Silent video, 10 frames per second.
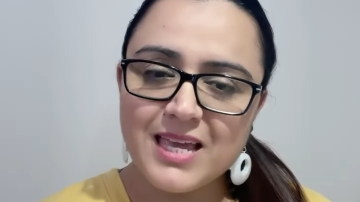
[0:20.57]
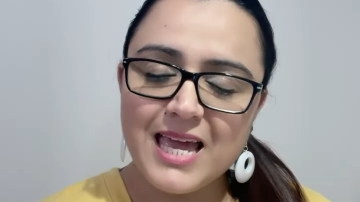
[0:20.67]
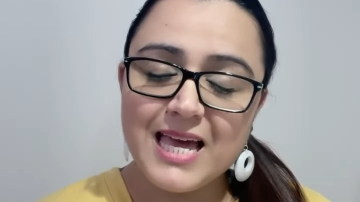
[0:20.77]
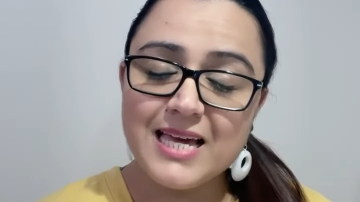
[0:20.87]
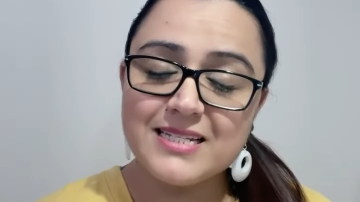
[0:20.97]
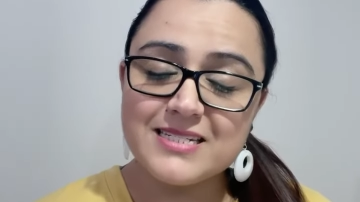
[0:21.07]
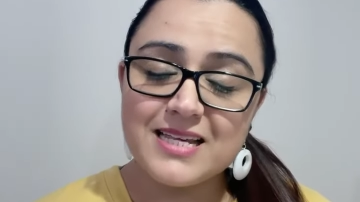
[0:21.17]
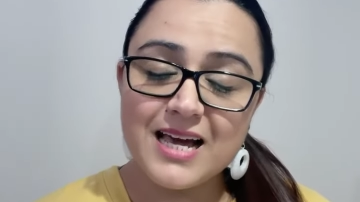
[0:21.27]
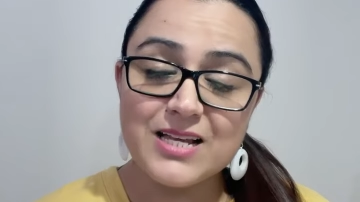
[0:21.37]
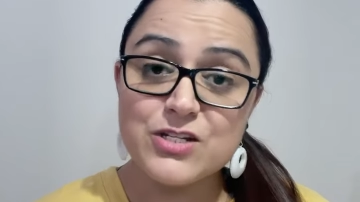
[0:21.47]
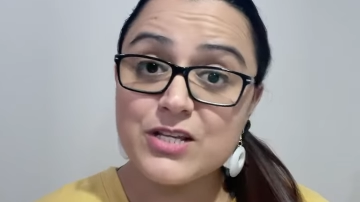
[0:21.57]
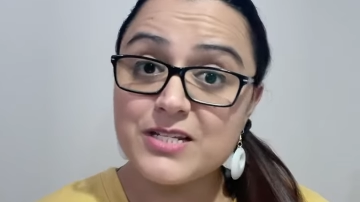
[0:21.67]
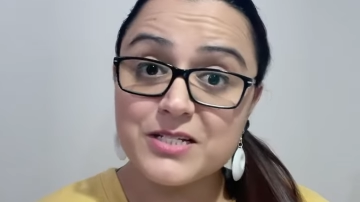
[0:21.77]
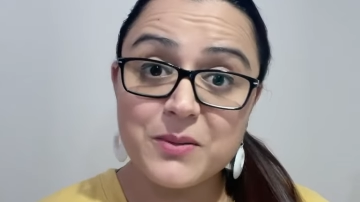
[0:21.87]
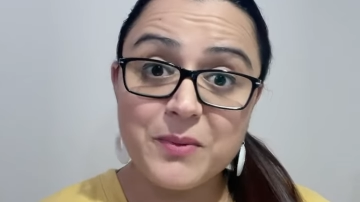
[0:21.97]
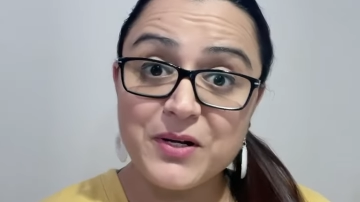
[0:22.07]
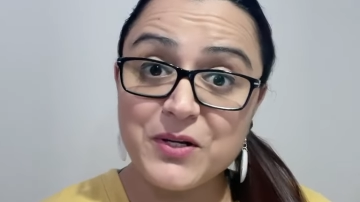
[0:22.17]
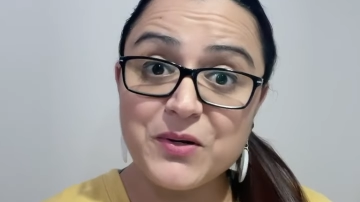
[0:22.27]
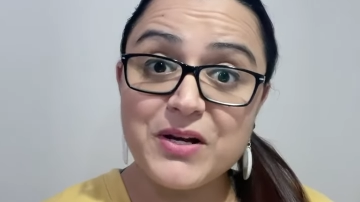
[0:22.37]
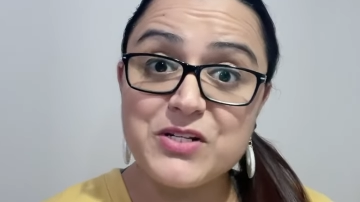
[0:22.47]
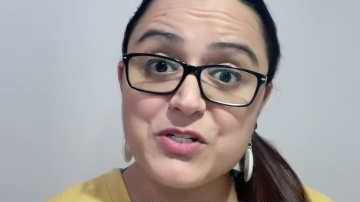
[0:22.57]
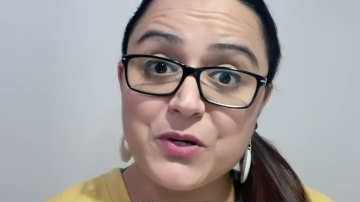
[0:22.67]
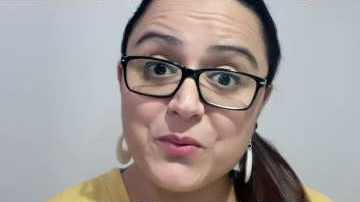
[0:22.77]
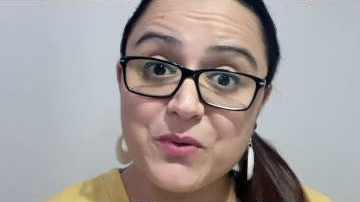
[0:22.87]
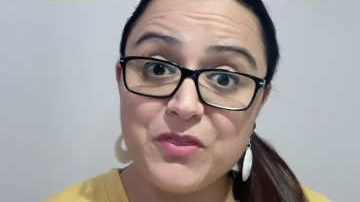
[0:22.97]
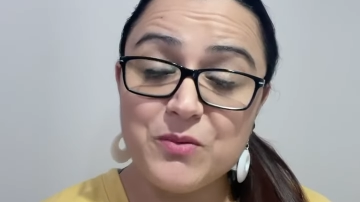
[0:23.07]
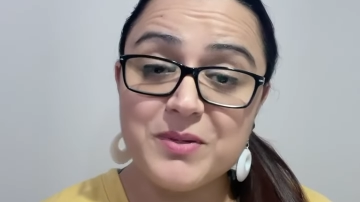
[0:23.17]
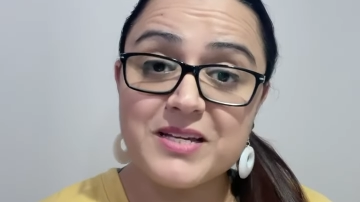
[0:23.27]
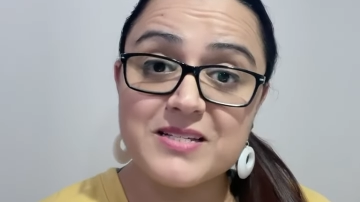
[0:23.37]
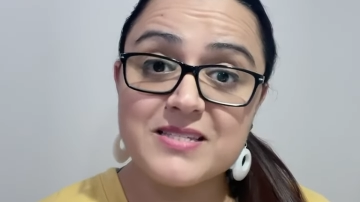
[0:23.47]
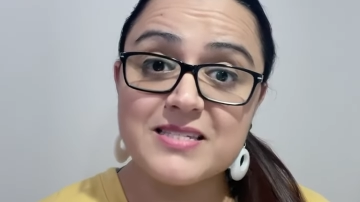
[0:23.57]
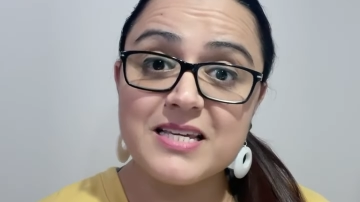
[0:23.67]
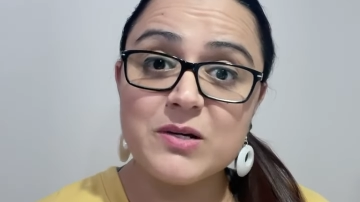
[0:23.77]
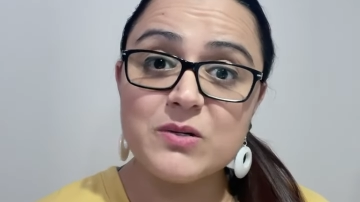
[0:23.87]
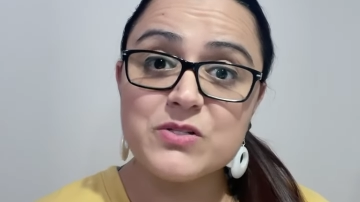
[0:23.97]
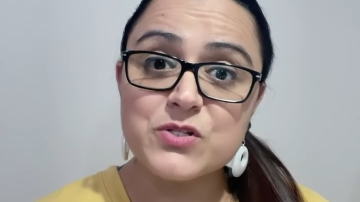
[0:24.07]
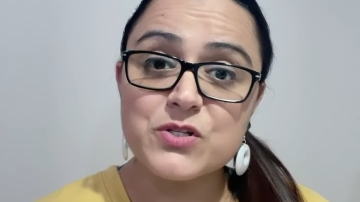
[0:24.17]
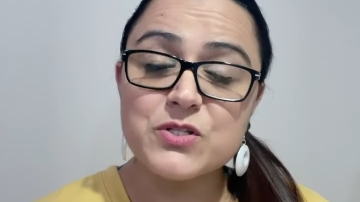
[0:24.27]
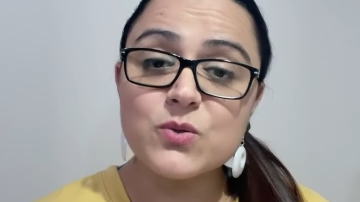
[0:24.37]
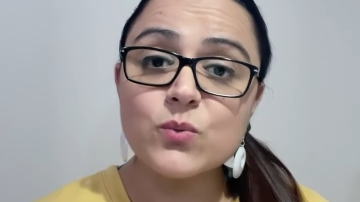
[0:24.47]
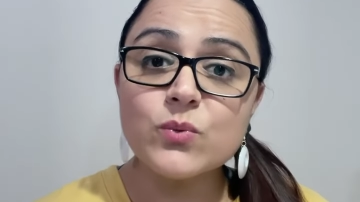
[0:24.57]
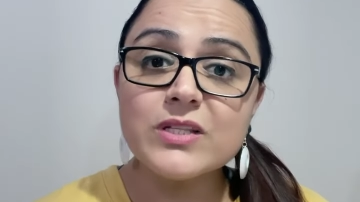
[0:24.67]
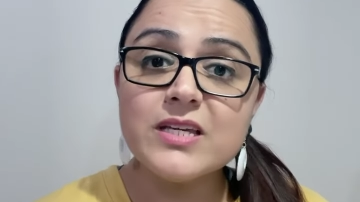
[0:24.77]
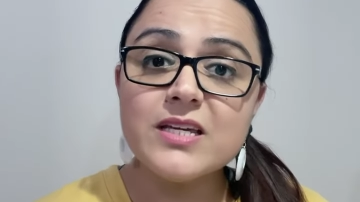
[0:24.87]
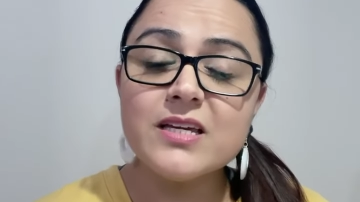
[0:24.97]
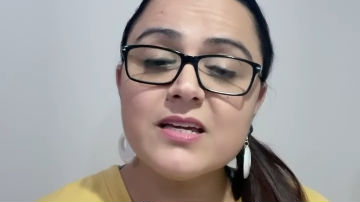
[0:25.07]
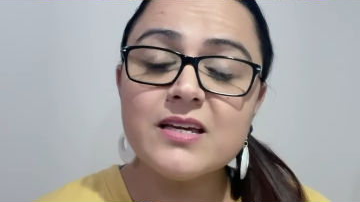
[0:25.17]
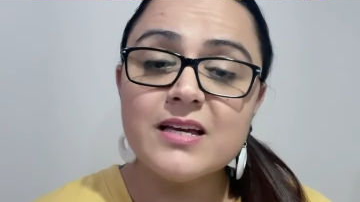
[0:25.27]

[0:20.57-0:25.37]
And I just had to come on here and share it with you because it was just really